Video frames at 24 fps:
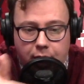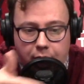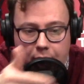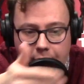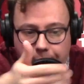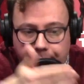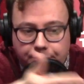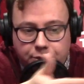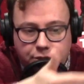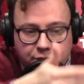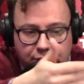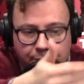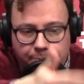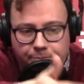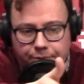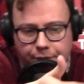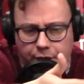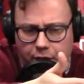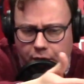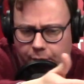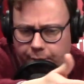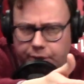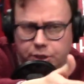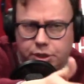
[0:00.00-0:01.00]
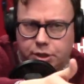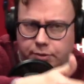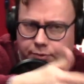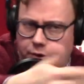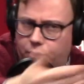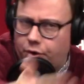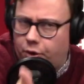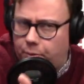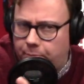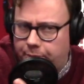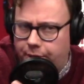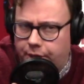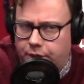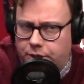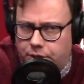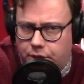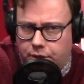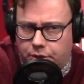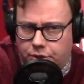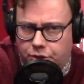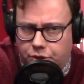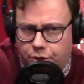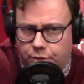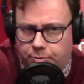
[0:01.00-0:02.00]
It was simply a question of your own
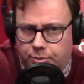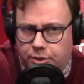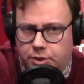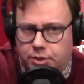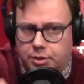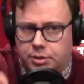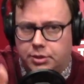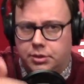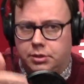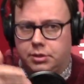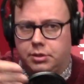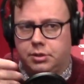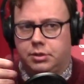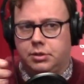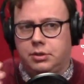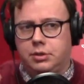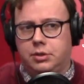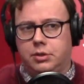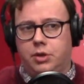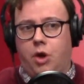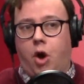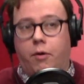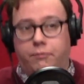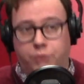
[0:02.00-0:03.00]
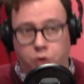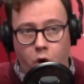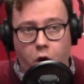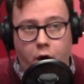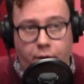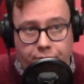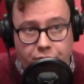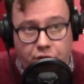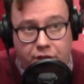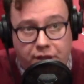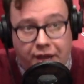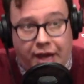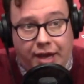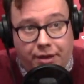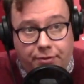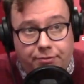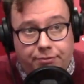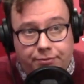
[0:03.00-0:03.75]
personal enjoyment. Of yeah, your, of your life.